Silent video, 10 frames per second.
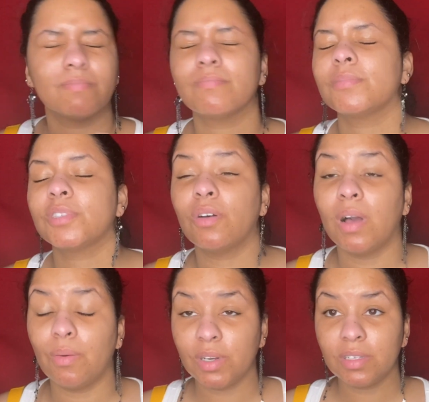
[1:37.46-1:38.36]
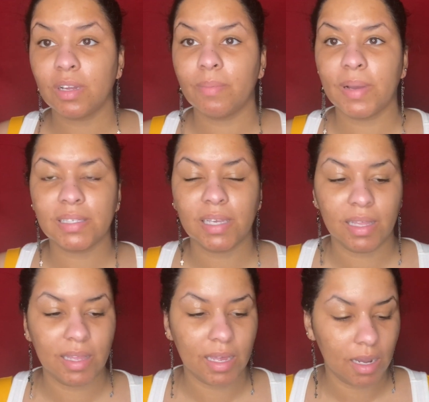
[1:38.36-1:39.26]
So I want to start by
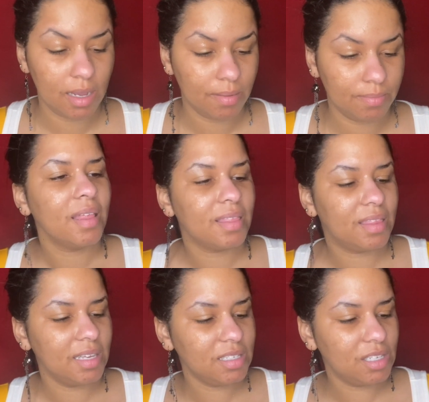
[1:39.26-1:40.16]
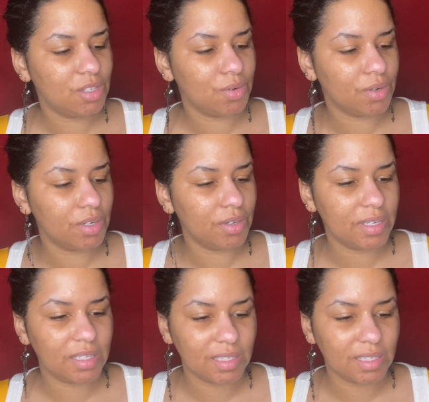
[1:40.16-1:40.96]
saying that this tutorial is